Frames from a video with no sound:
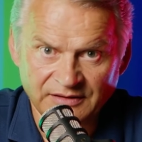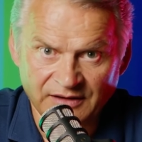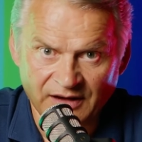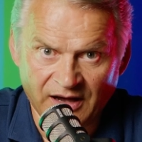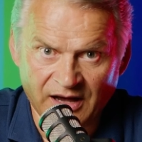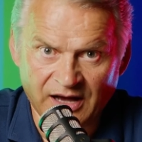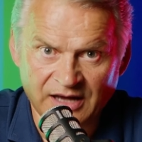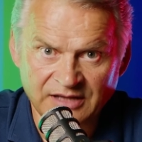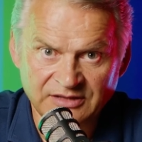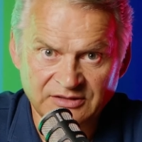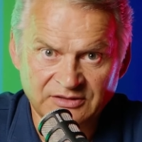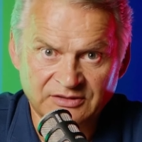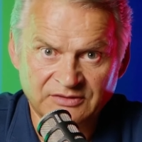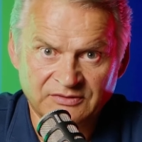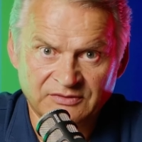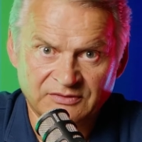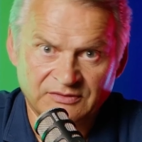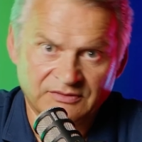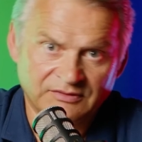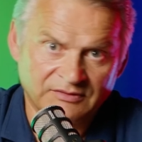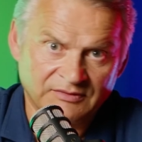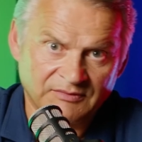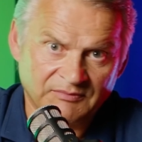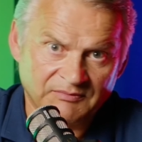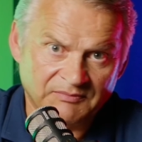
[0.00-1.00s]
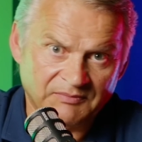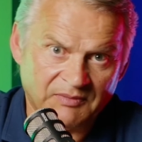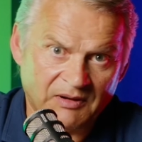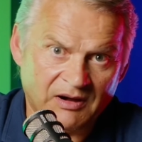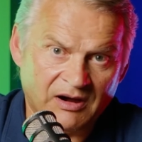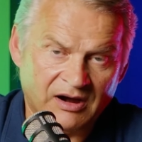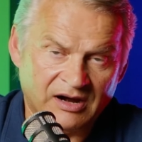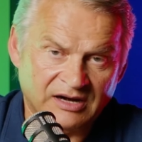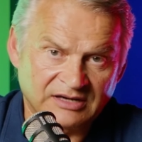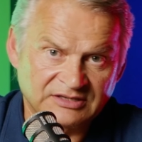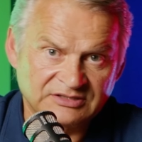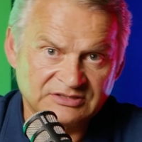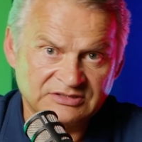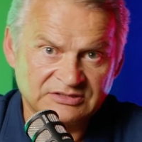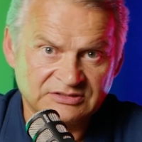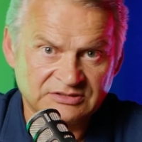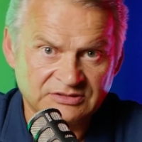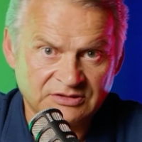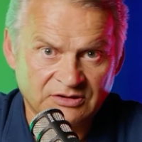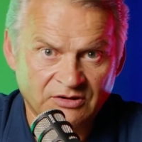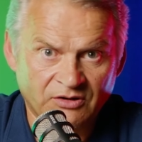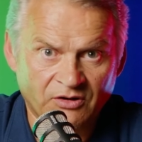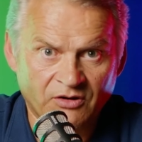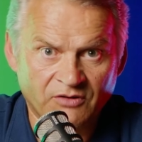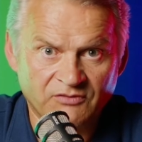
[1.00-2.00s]
other parts
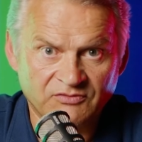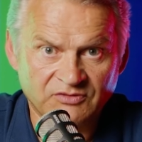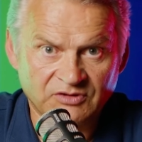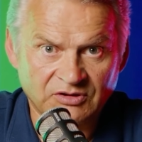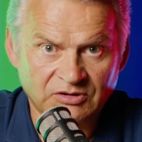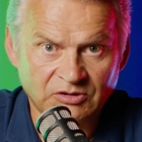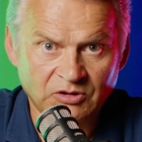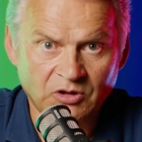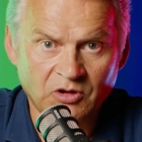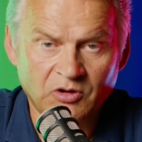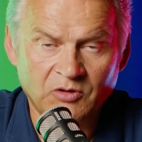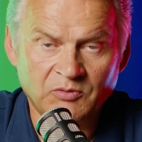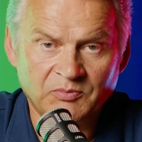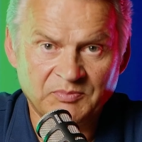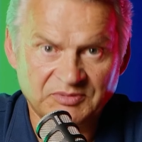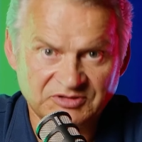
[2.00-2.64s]
of the globe,